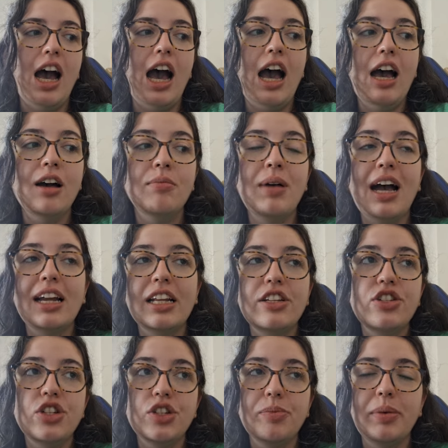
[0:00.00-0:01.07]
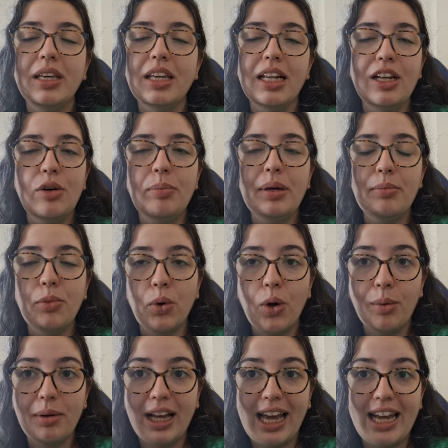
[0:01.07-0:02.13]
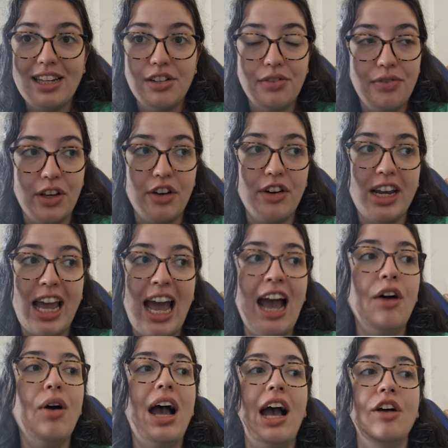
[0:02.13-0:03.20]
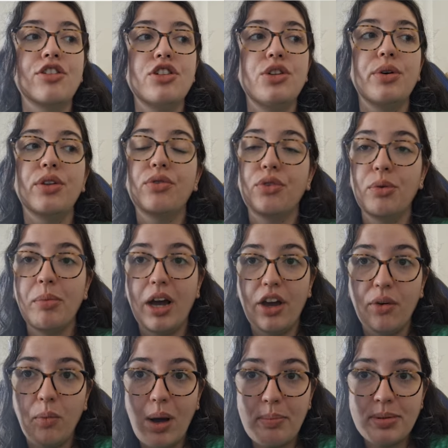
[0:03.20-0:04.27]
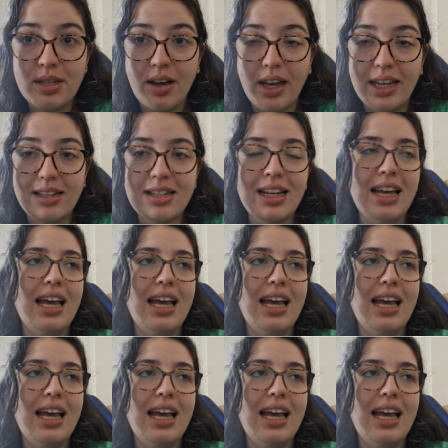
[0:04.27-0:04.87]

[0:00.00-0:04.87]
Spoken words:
And it's just being a little bit more complicated figuring out how to do it through my own website.